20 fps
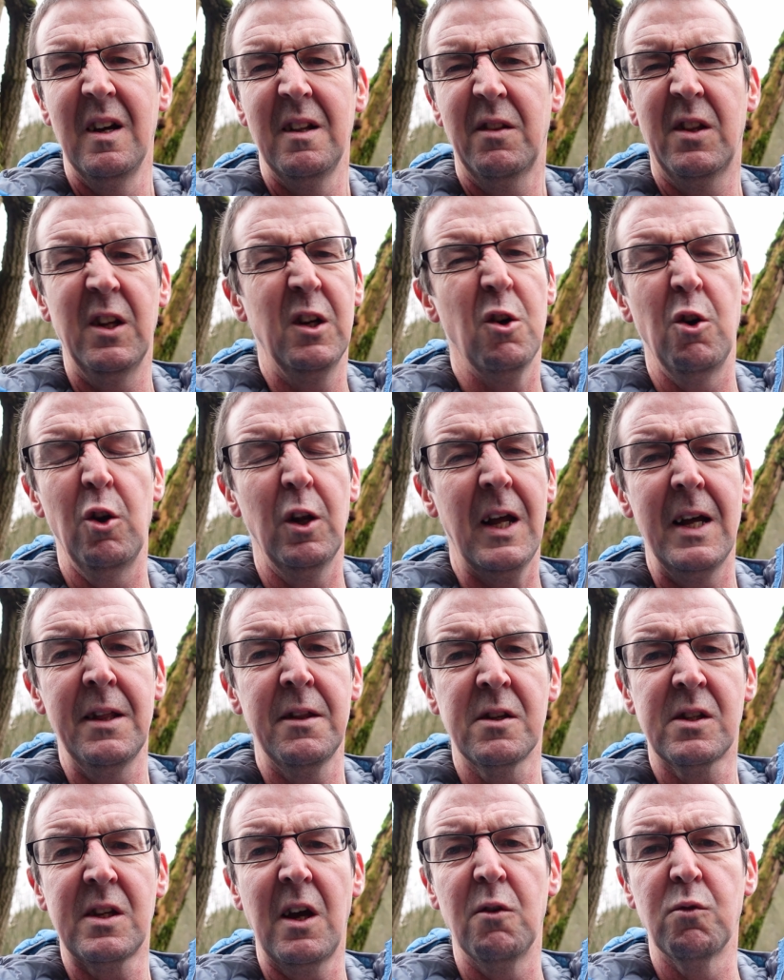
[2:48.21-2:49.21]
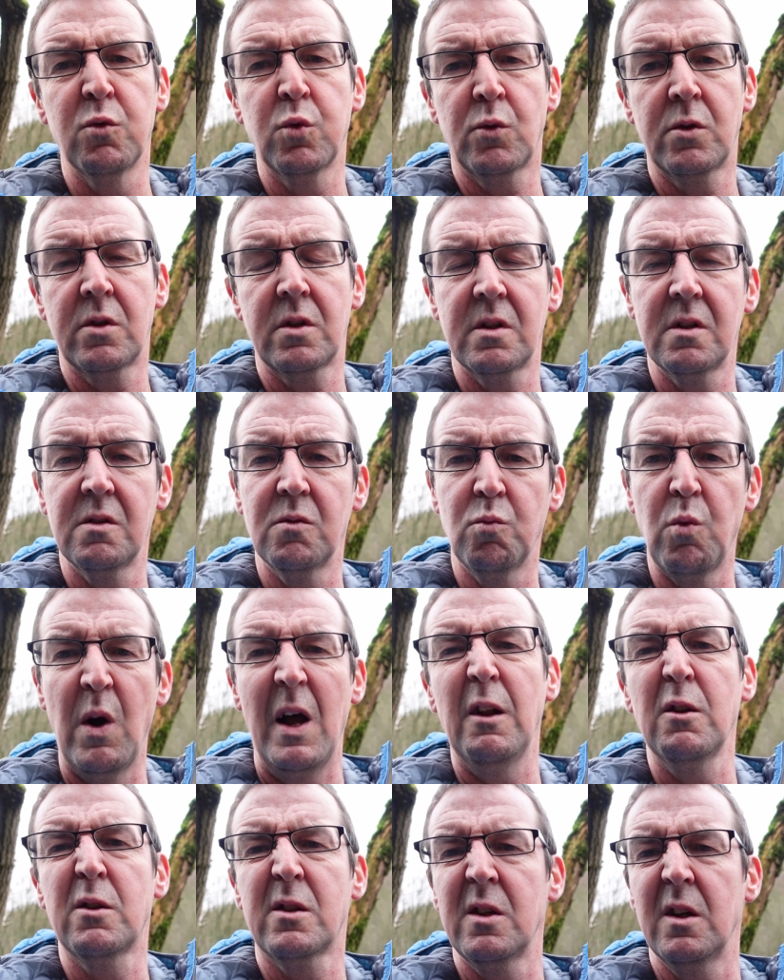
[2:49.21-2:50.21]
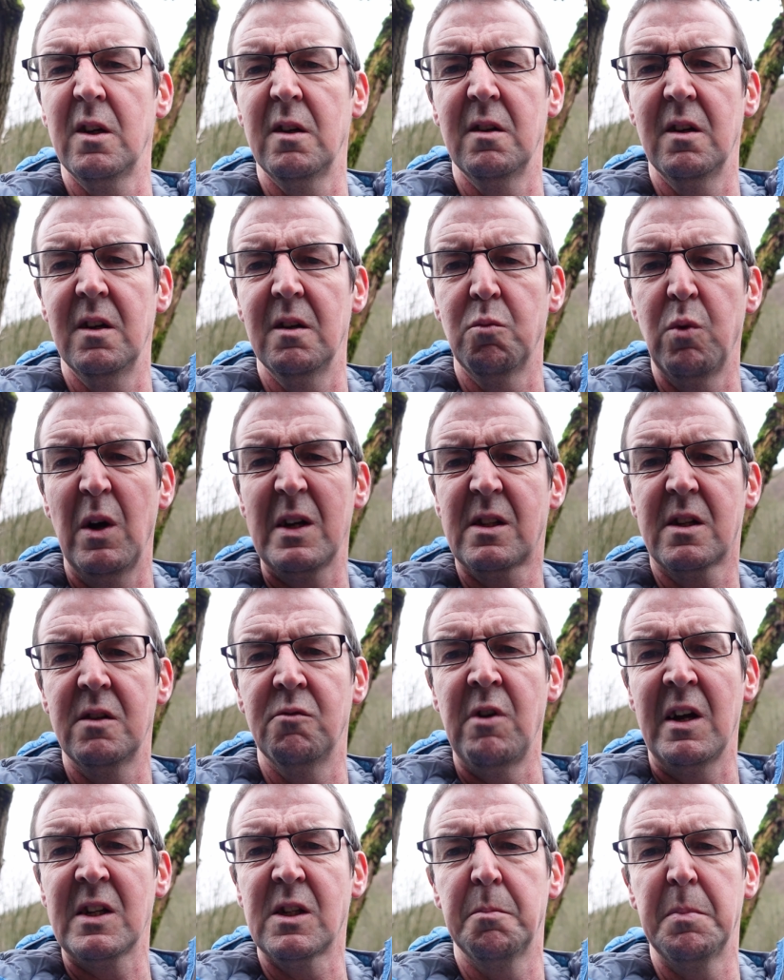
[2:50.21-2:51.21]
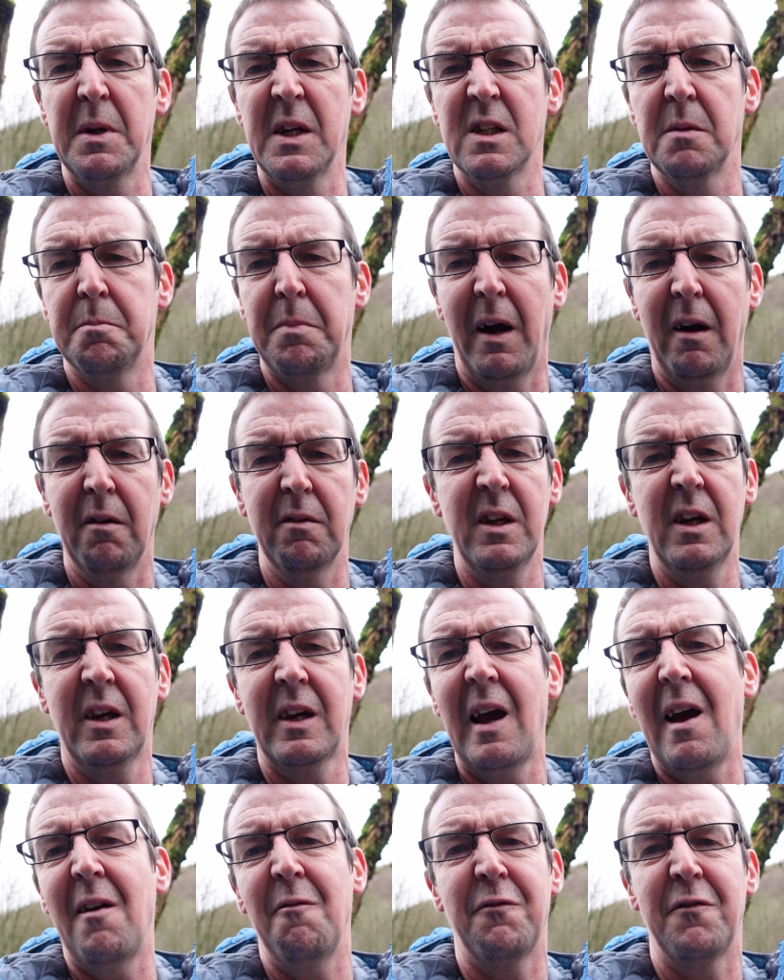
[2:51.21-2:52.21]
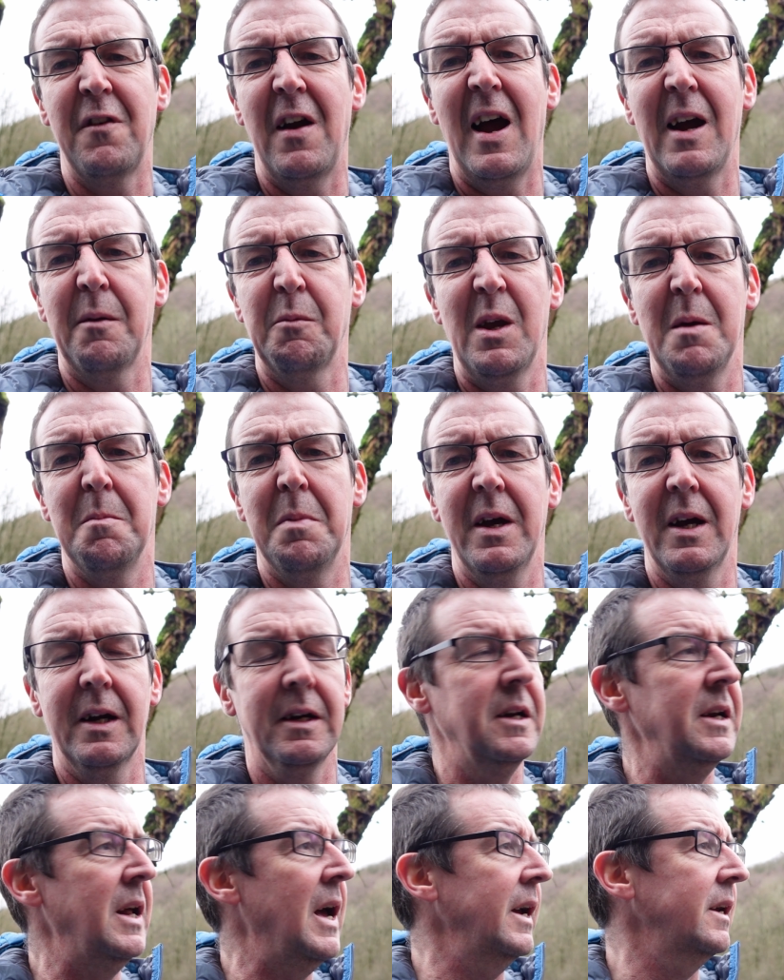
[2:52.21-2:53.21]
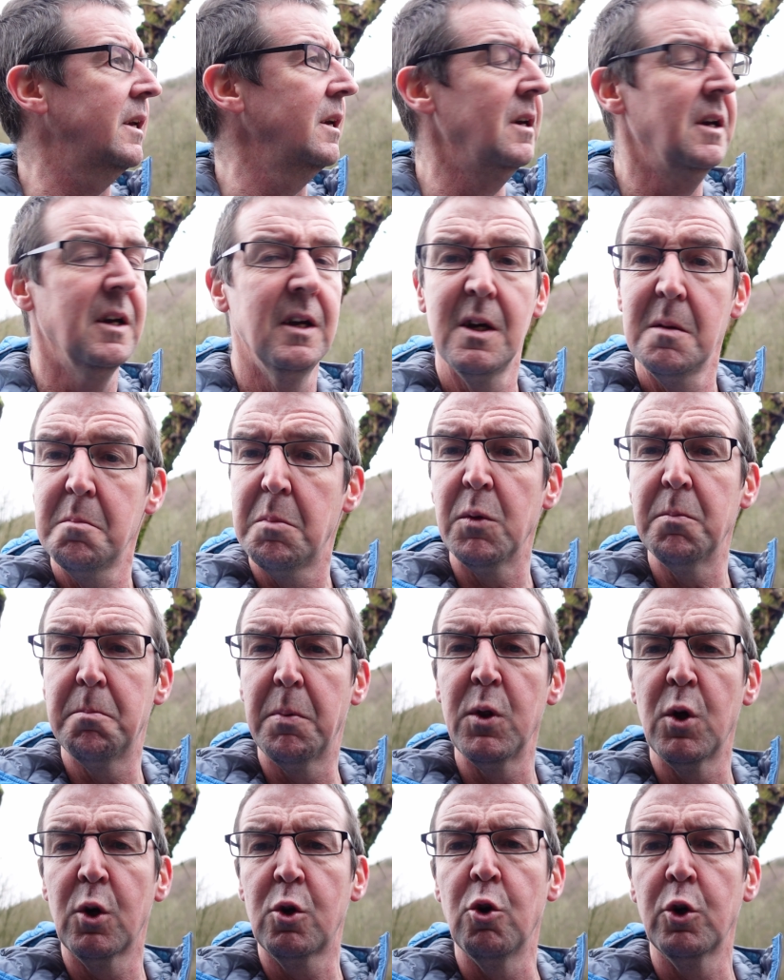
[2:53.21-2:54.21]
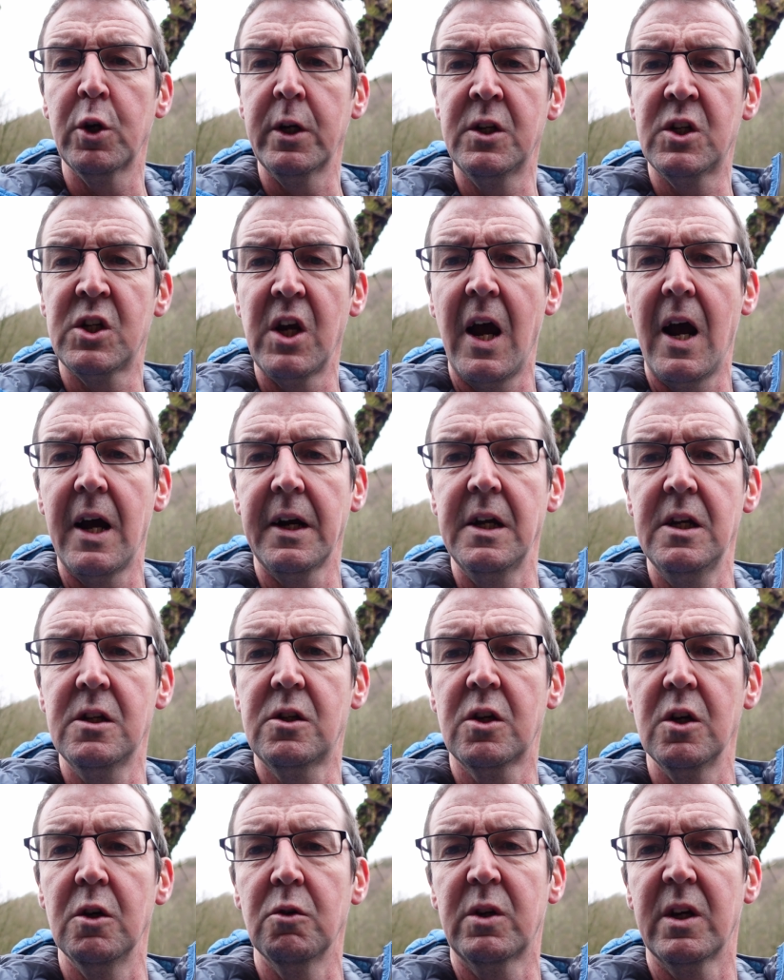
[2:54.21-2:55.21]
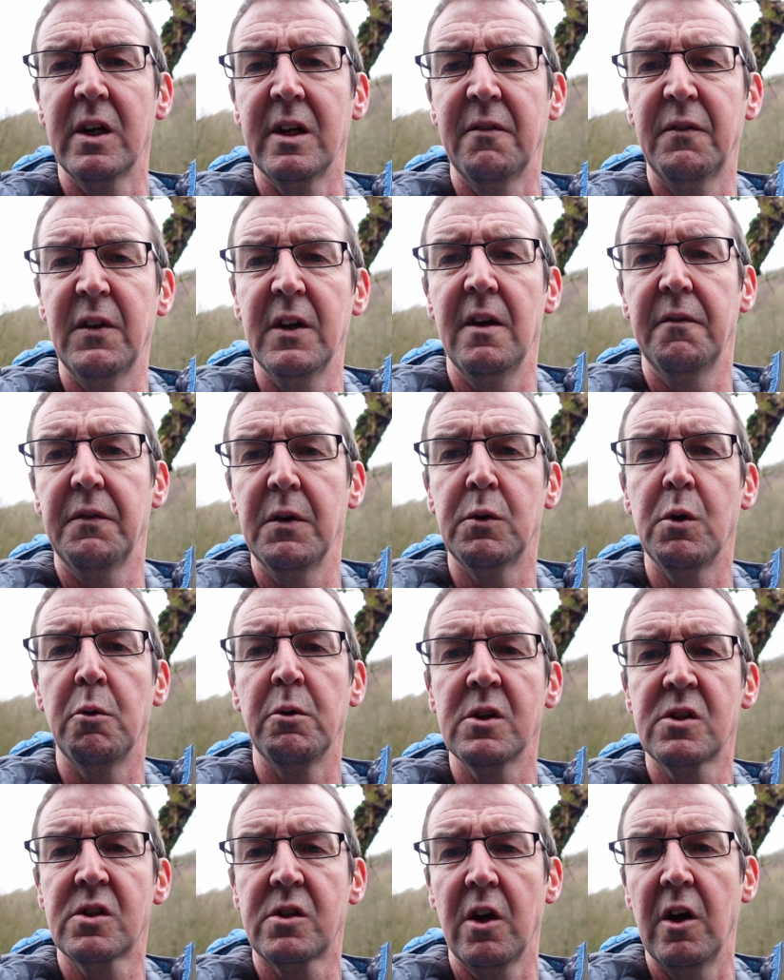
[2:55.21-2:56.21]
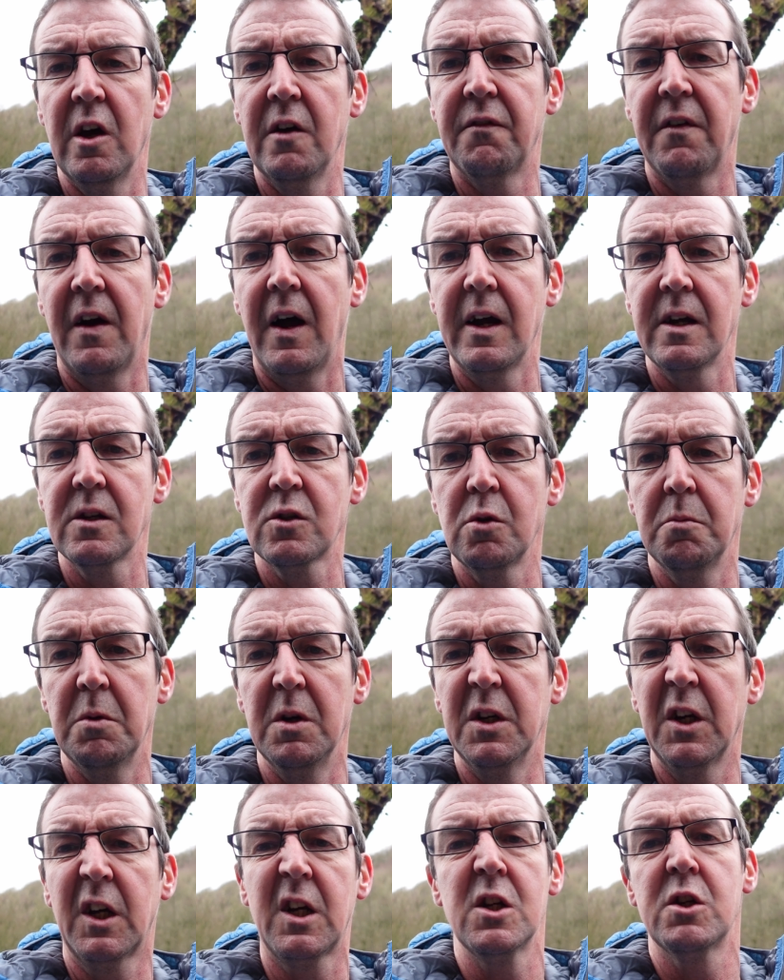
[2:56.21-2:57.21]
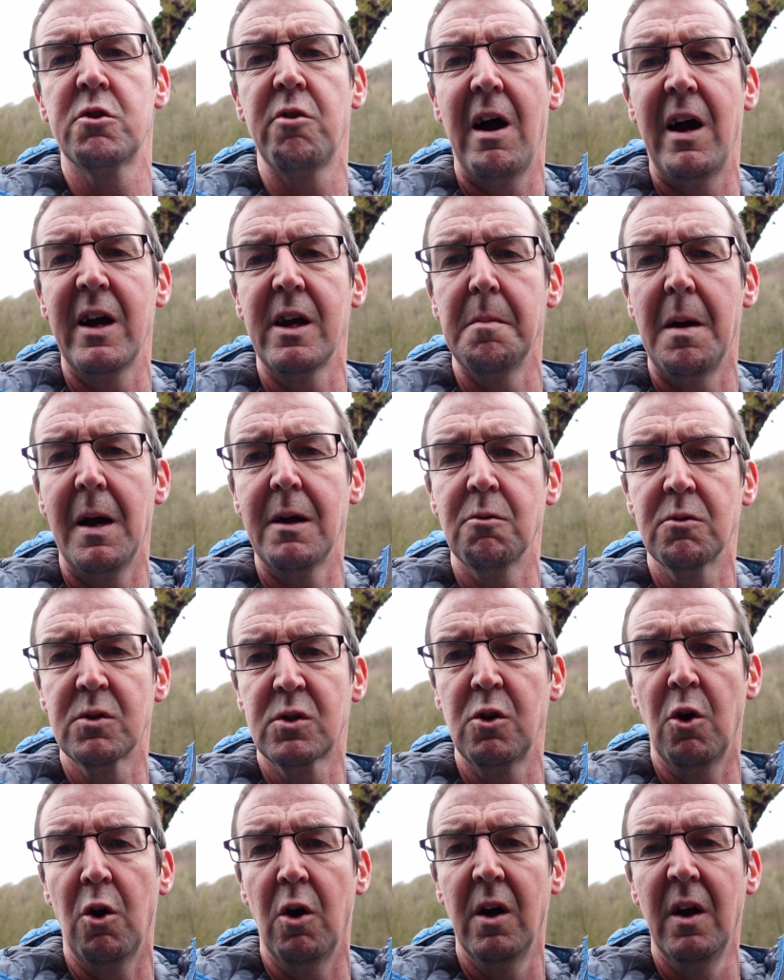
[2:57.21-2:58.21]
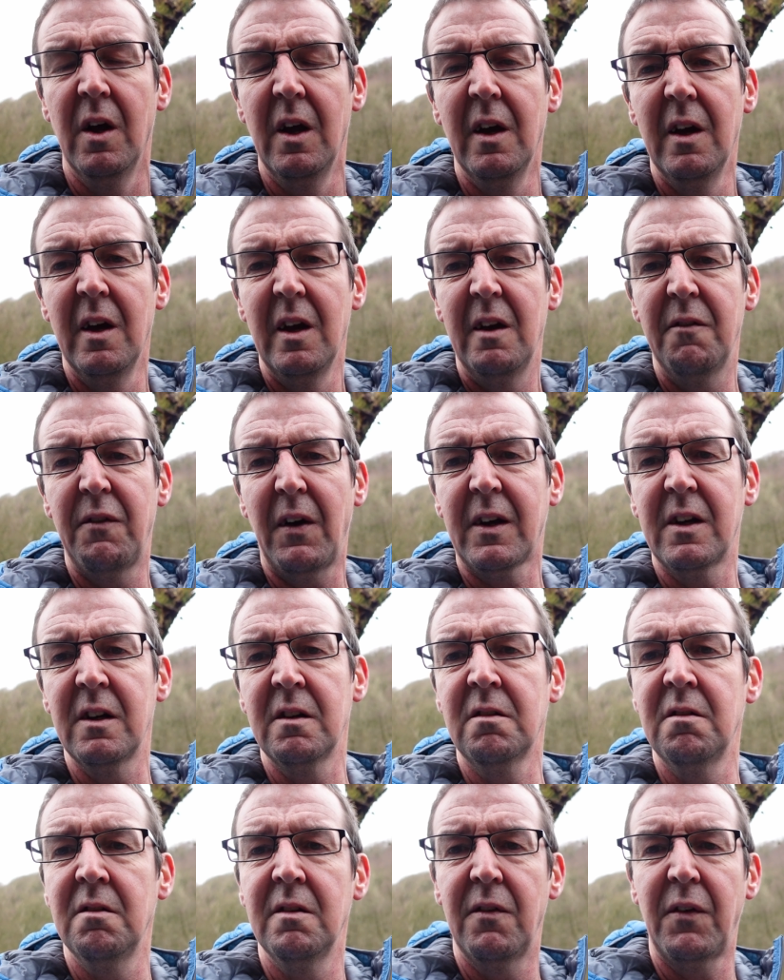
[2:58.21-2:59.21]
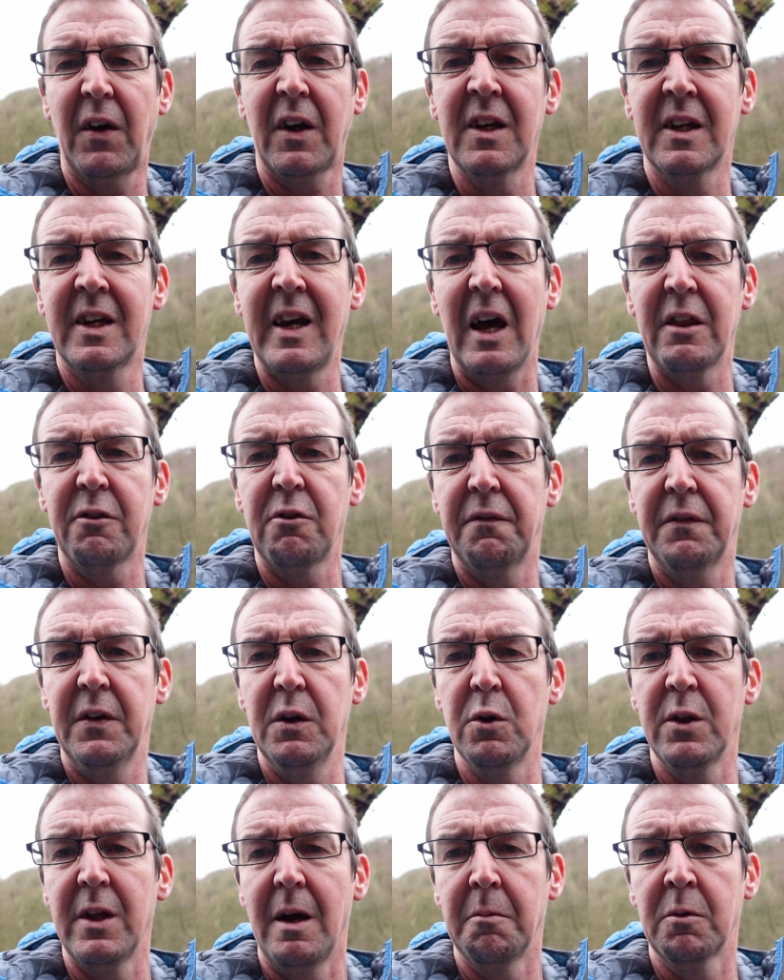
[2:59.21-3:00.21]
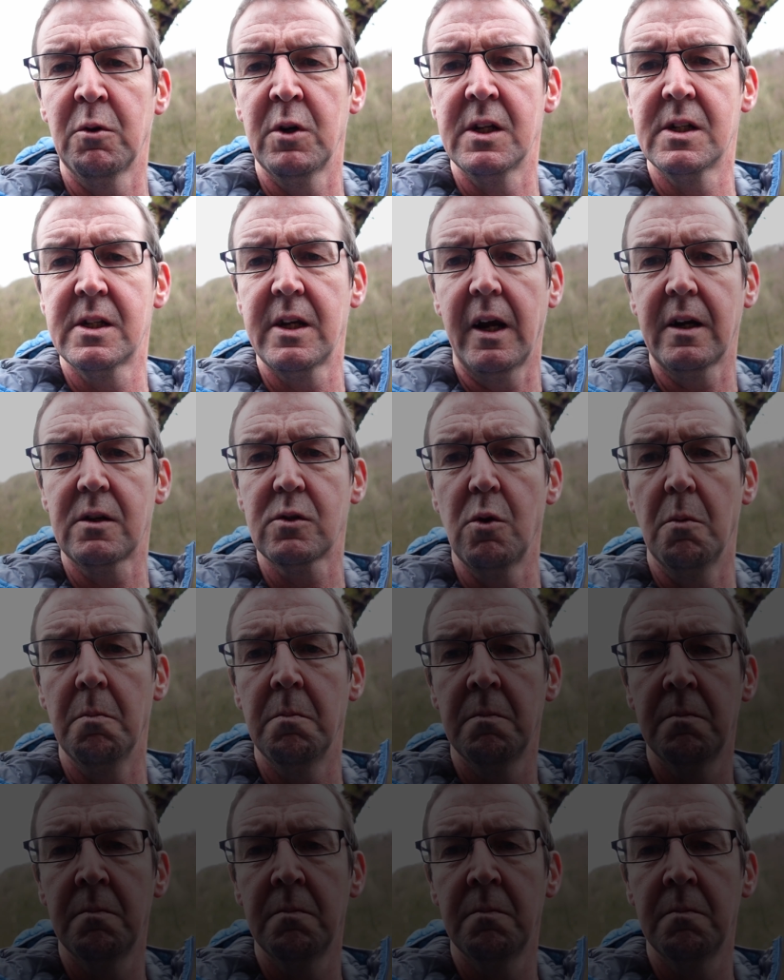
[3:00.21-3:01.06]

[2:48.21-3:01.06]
They don't lend themselves well to Western recipes apparently. You can't fry them when you're baking an egg, but they're good in Chinese cooking if you're doing a stir fry or something, and you can dry them out. So if I can gather a few of them, I'm going to take some.